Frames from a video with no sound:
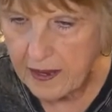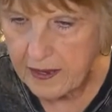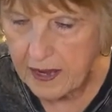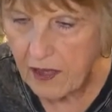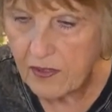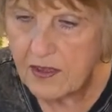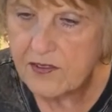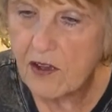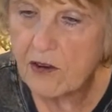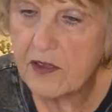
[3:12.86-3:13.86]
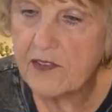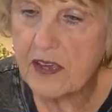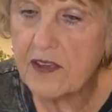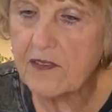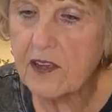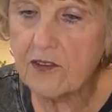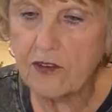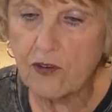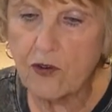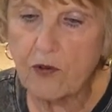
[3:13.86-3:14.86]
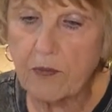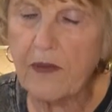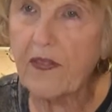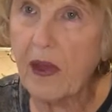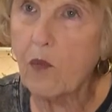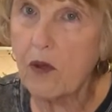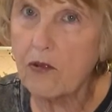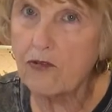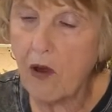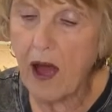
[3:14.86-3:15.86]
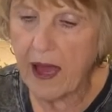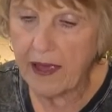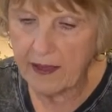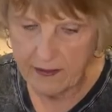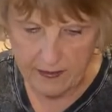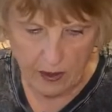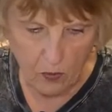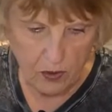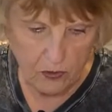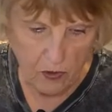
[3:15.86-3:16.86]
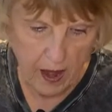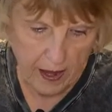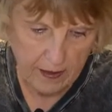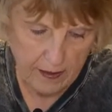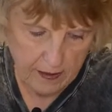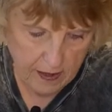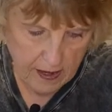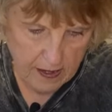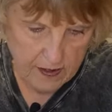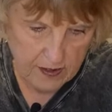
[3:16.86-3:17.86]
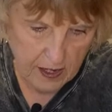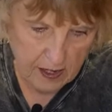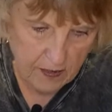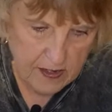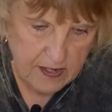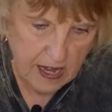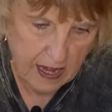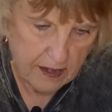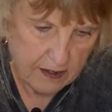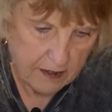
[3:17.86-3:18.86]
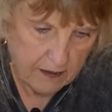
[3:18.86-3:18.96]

Now these aren't as easy to do, but they will dry. They will dry sticking in the sand.